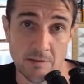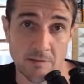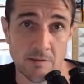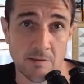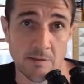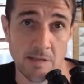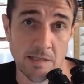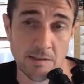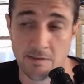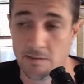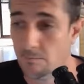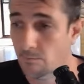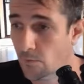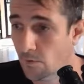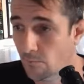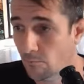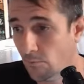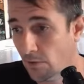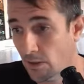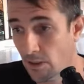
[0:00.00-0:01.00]
so that's
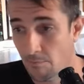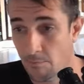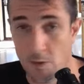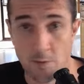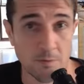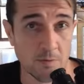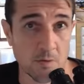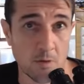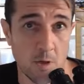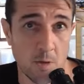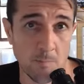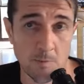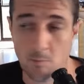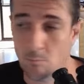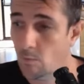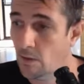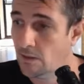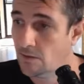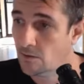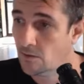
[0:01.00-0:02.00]
one of the most common
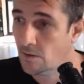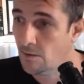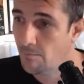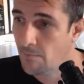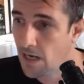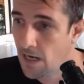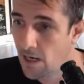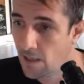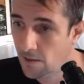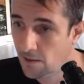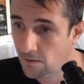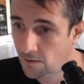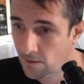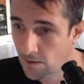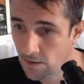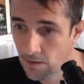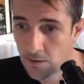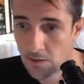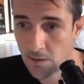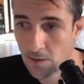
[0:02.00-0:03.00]
ones on the market.
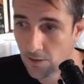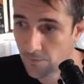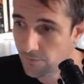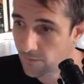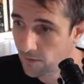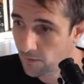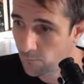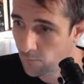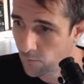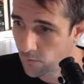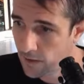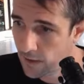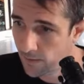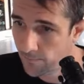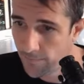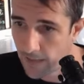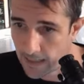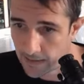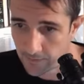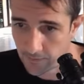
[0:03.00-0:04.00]
I think we'll
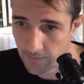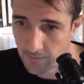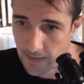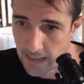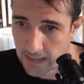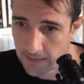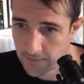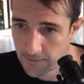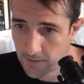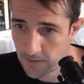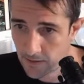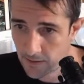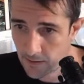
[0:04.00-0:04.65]
come back to that.